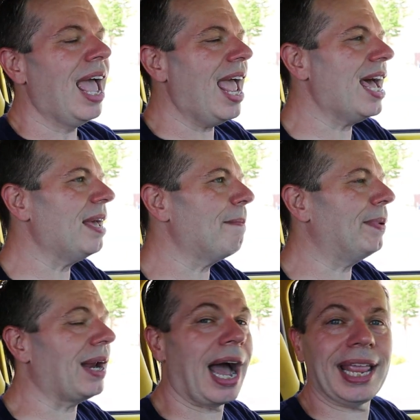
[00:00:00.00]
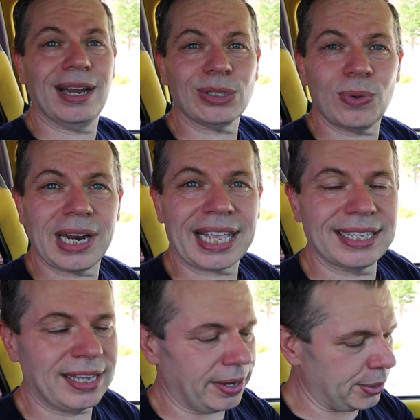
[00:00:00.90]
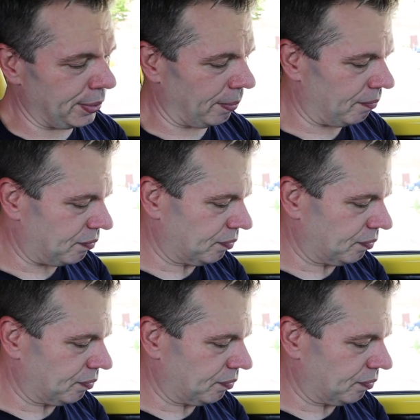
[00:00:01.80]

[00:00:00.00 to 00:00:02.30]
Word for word: And but I, here's what I can tell you: